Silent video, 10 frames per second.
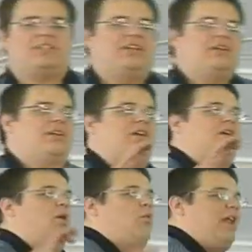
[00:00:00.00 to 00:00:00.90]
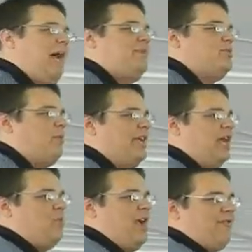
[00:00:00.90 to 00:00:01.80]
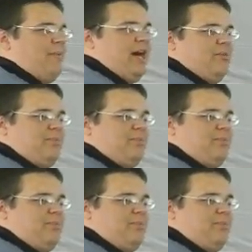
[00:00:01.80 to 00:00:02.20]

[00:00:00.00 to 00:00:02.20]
So I'll tell you, what happens when we get away from